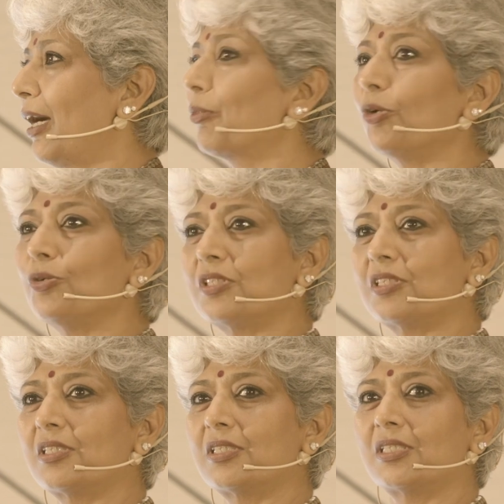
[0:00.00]
I'm going to
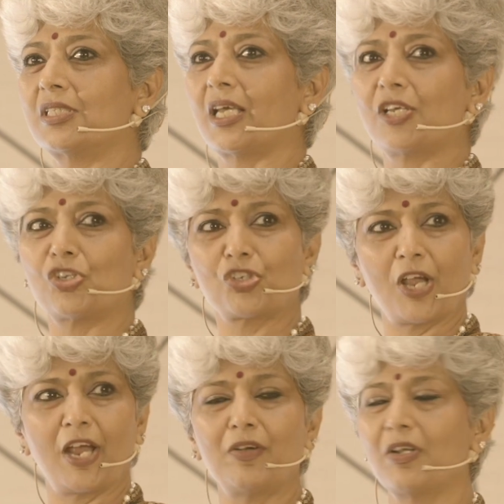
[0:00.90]
say,
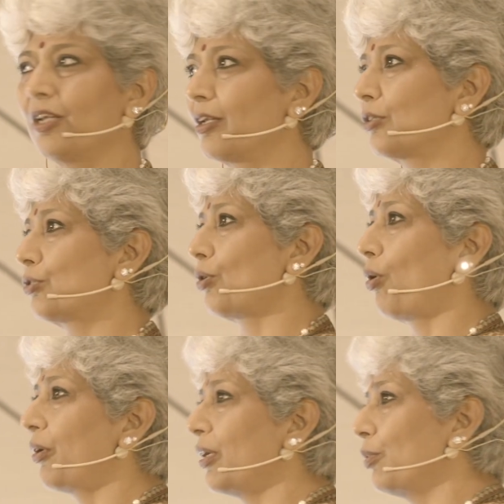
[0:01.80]
share a little
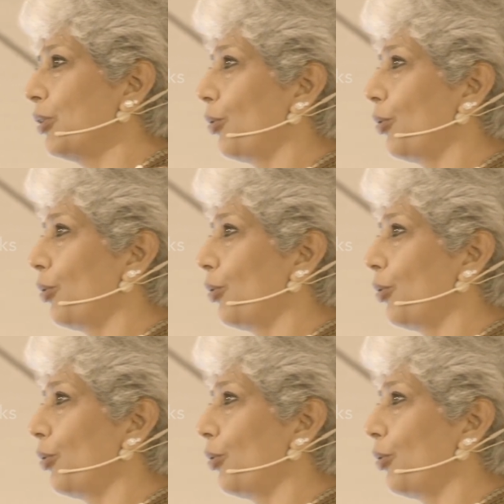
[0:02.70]
story with